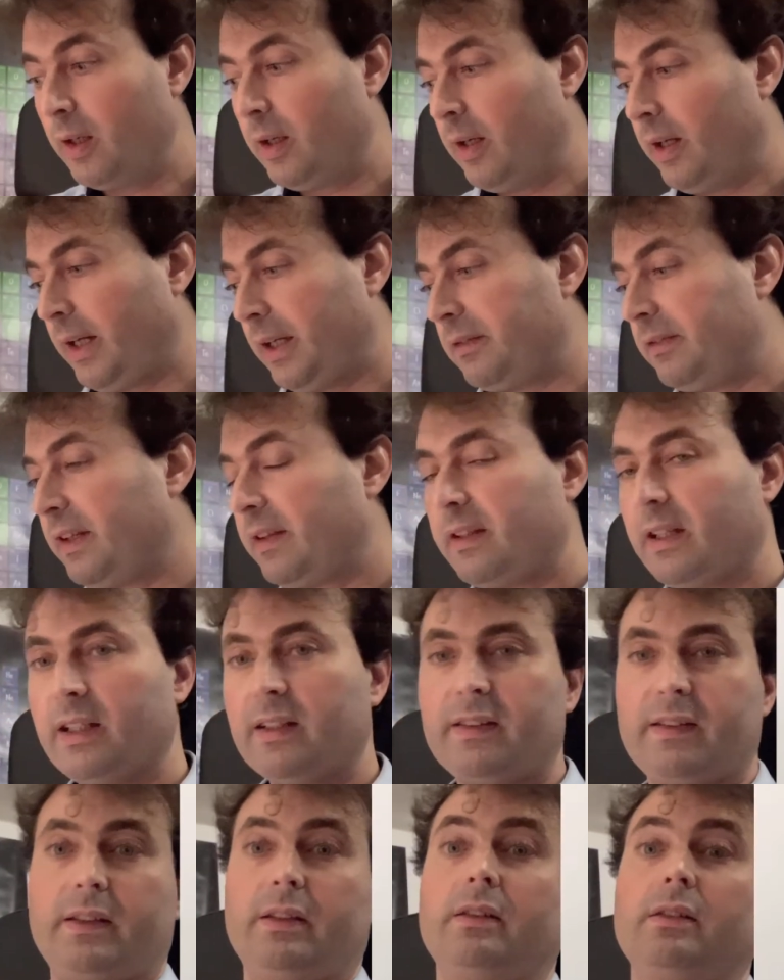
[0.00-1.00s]
And with
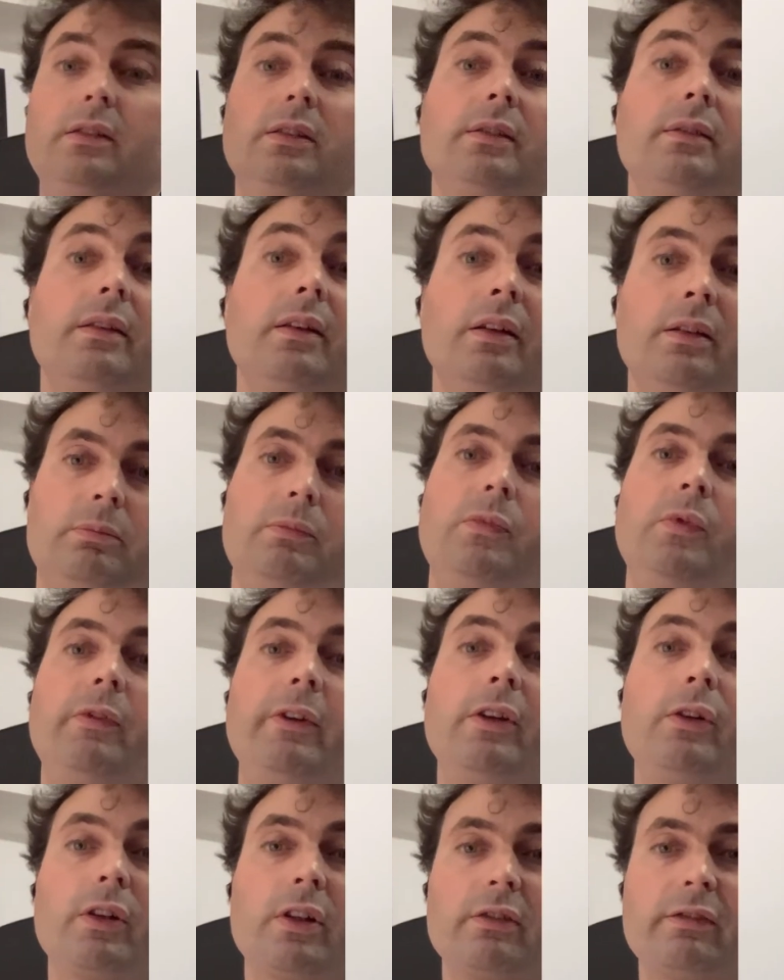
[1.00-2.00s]
that, we're
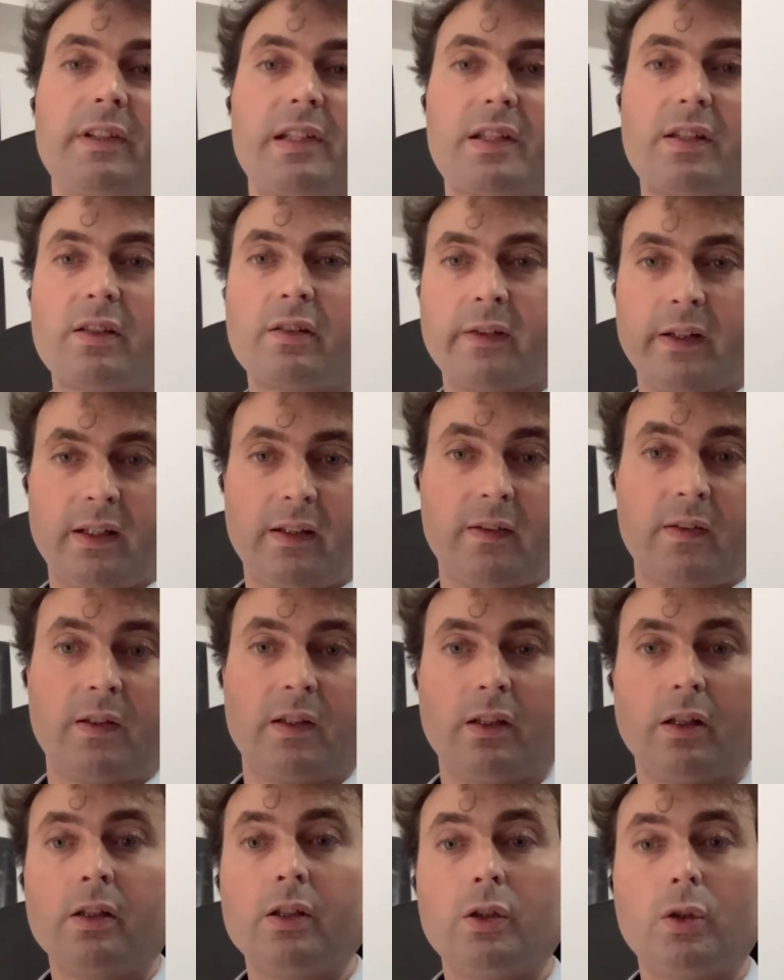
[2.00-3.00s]
going to
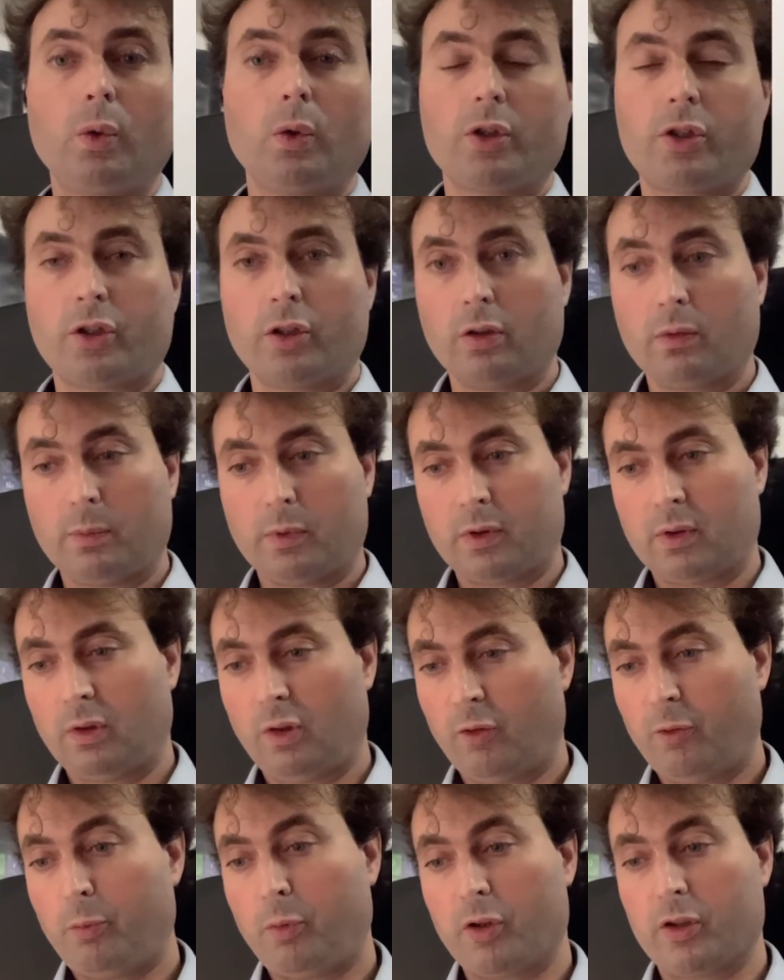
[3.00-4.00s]
restrict a huge number
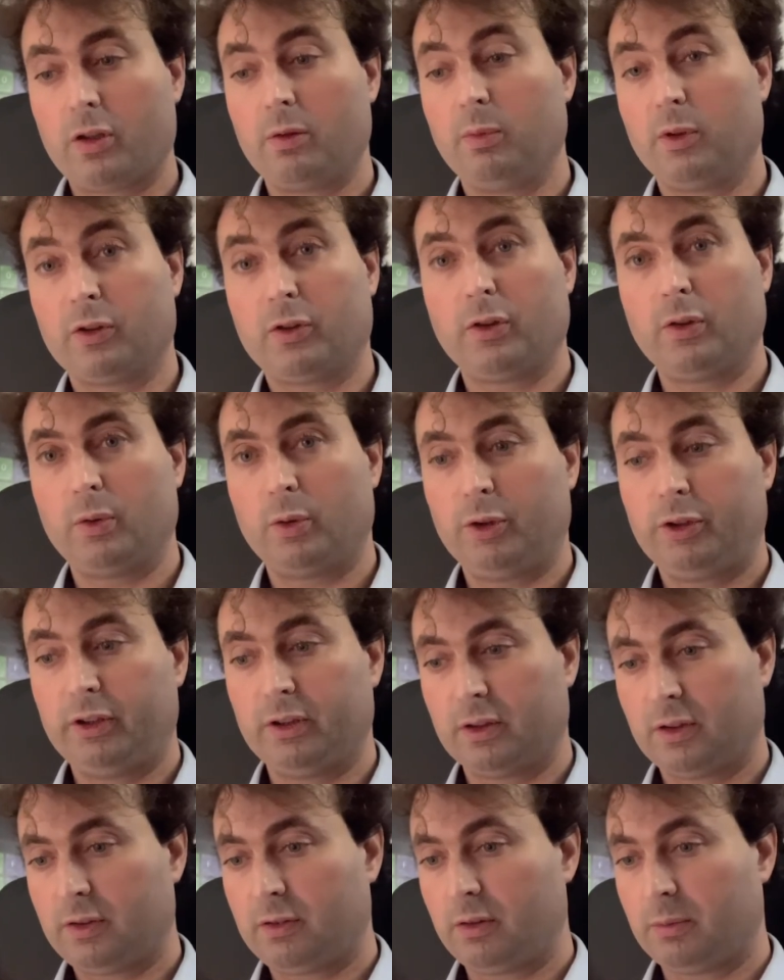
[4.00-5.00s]
of possible
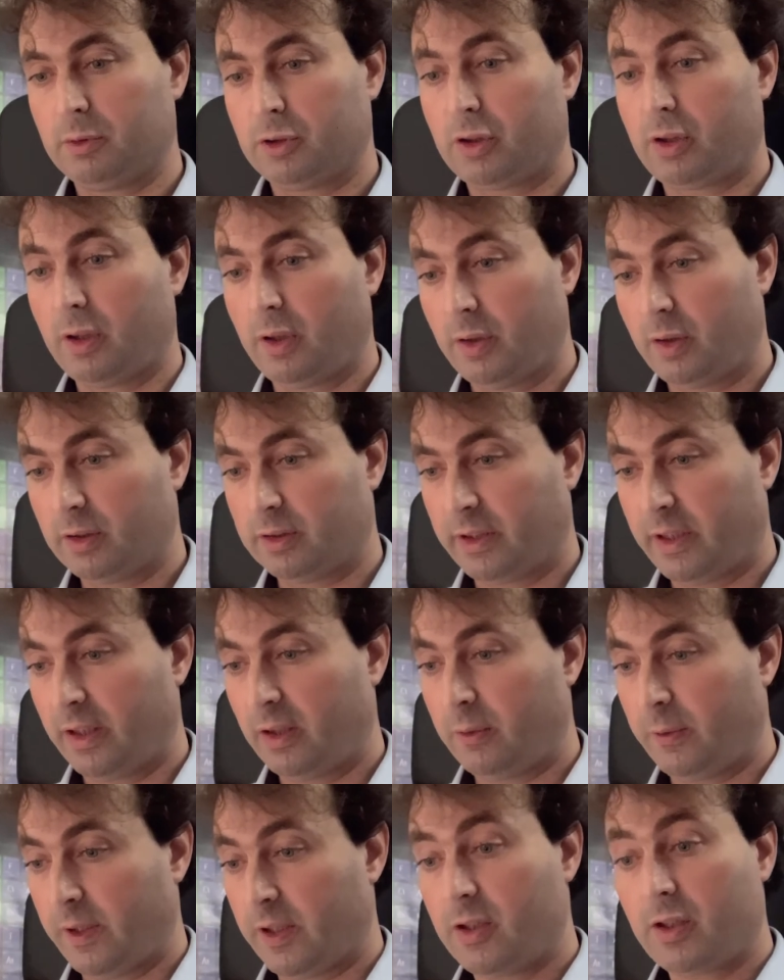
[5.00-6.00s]
solutions from the Schrödinger
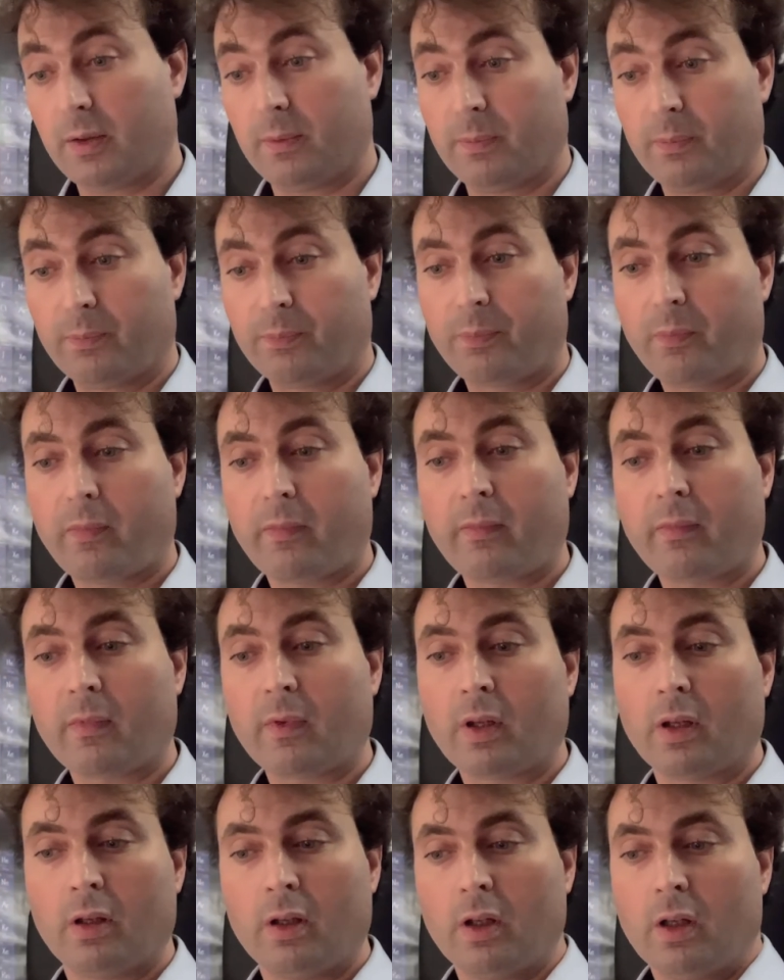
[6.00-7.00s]
equation.
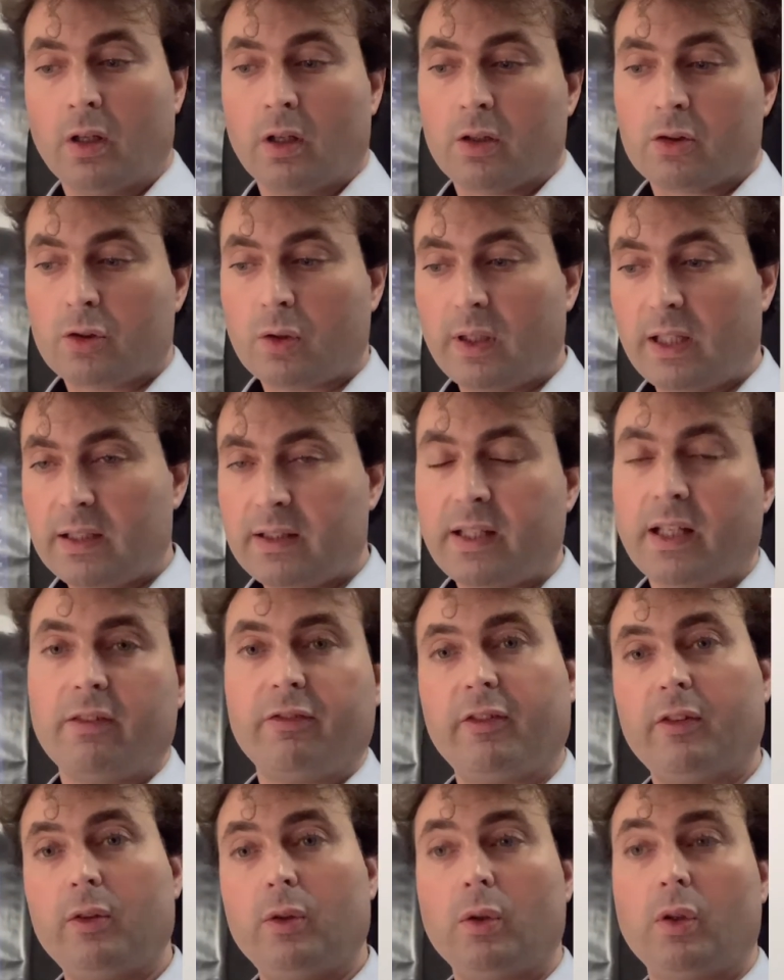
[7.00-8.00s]
So let's have
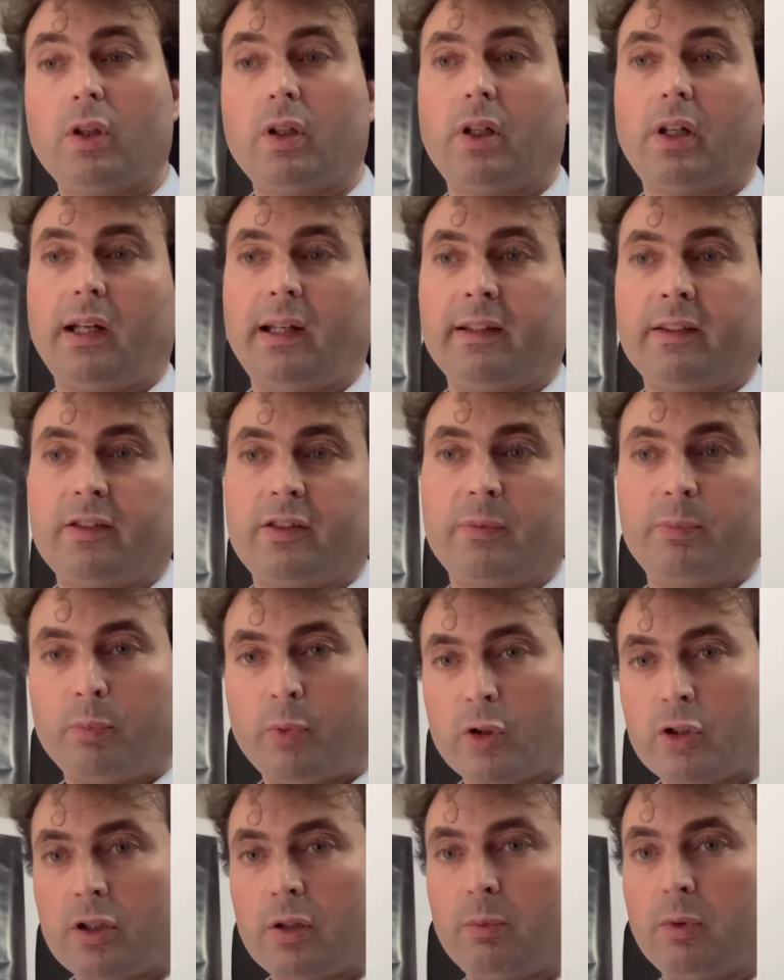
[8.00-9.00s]
a look at
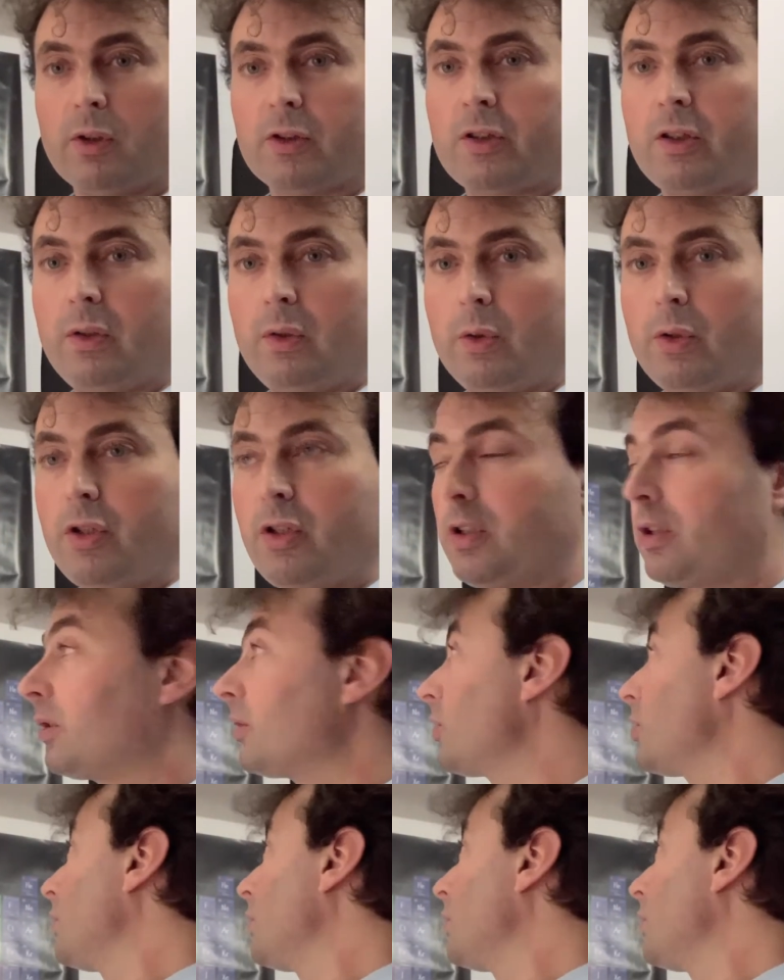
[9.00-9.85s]
possible solutions